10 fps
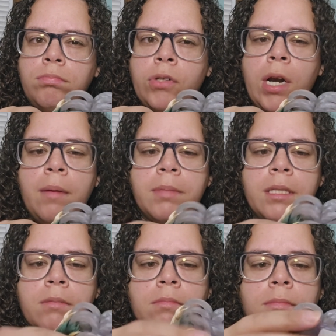
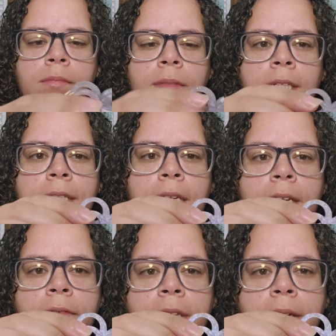drops because I
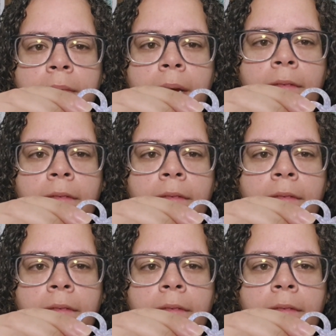love them.